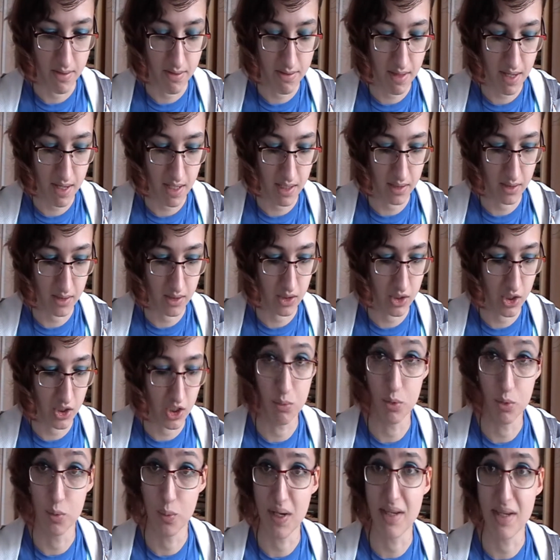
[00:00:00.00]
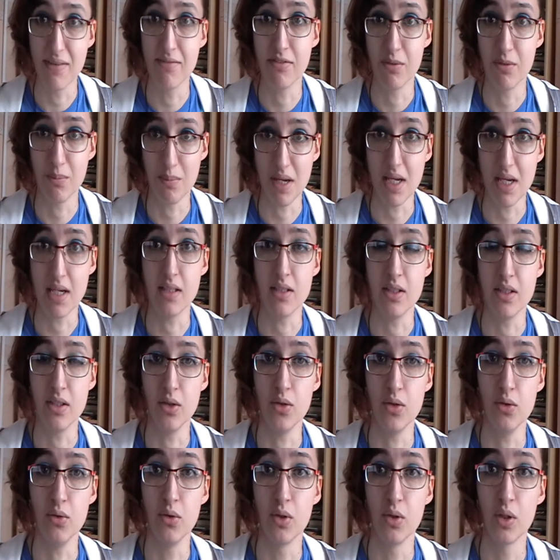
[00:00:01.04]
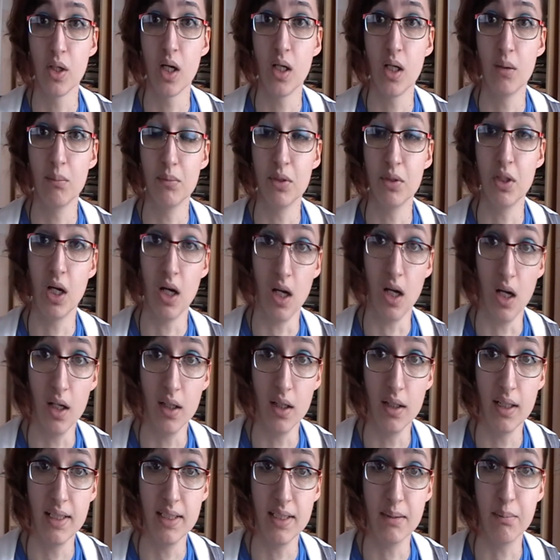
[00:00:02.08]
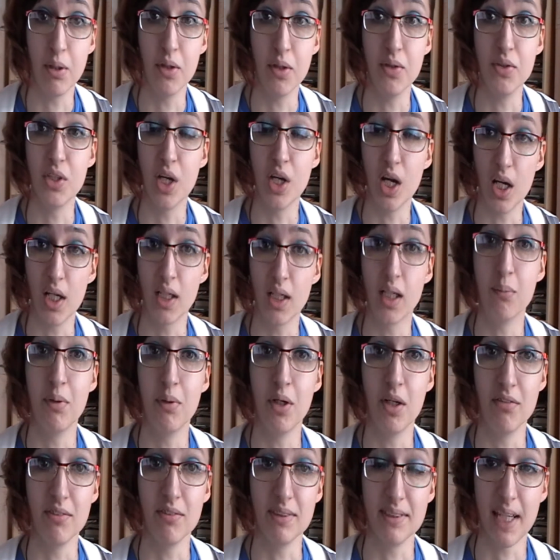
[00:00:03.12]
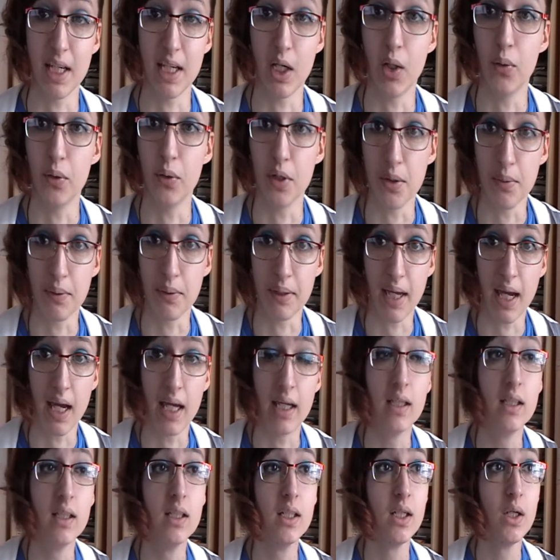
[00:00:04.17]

think she was waiting for me to come to her as opposed to her coming over and say, oh, are you okay?